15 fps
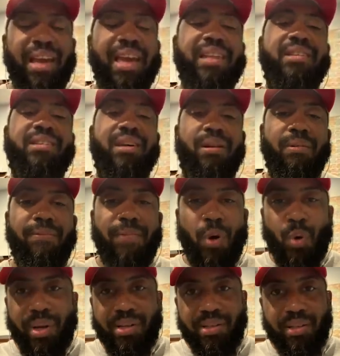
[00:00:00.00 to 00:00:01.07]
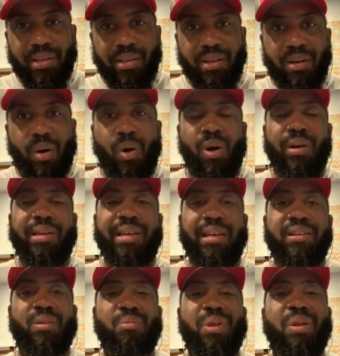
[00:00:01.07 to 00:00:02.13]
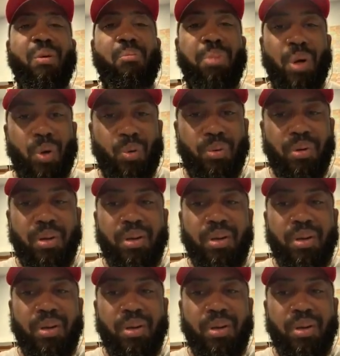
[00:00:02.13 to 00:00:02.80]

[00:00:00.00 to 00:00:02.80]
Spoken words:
instead of focusing on getting them in the boat.